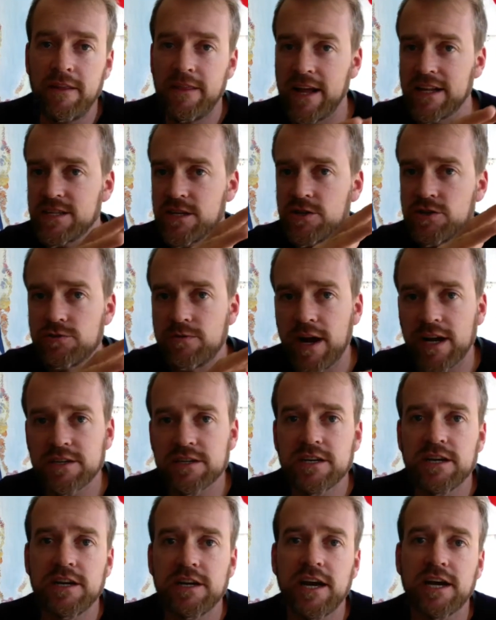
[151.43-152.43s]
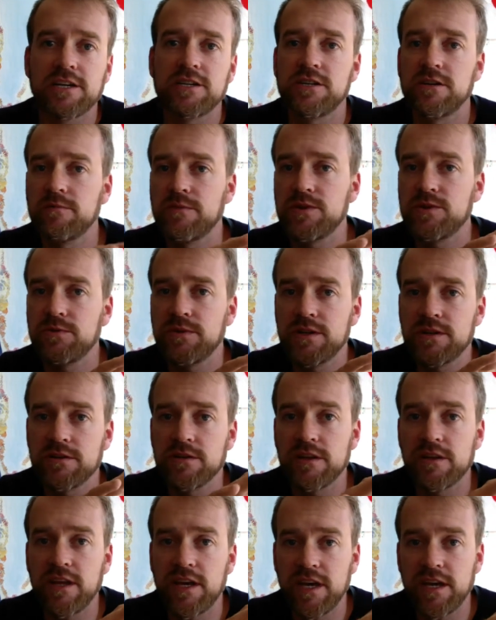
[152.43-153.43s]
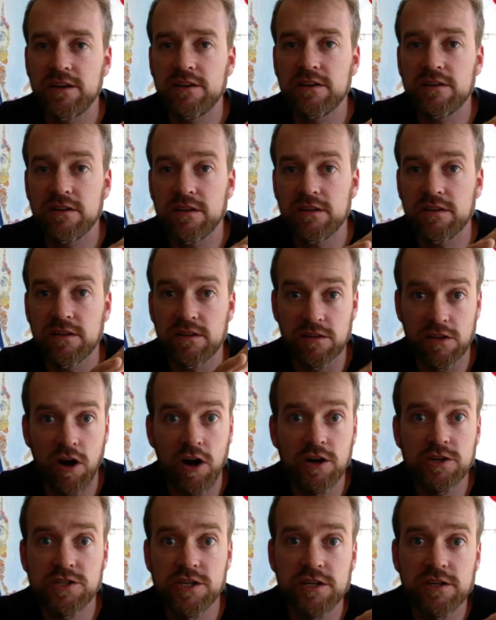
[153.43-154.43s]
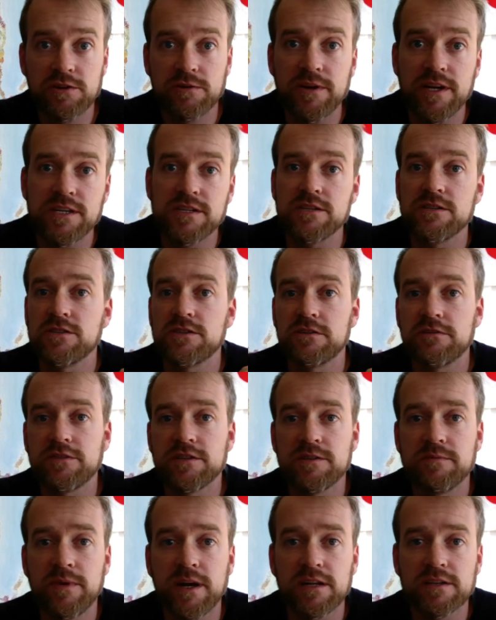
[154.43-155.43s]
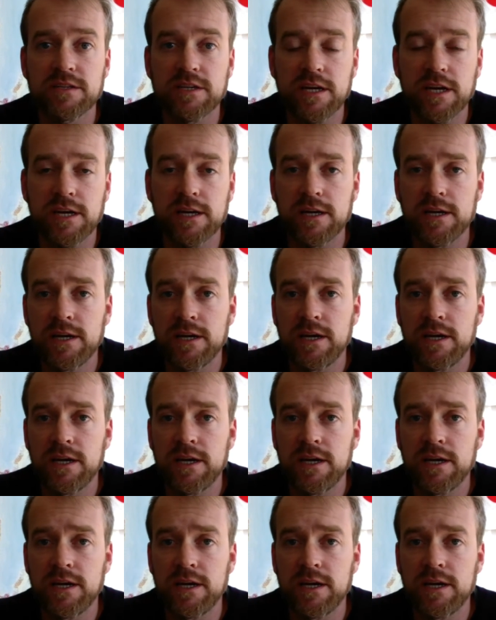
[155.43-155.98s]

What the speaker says: That's a direct connection between the large increase in surface melting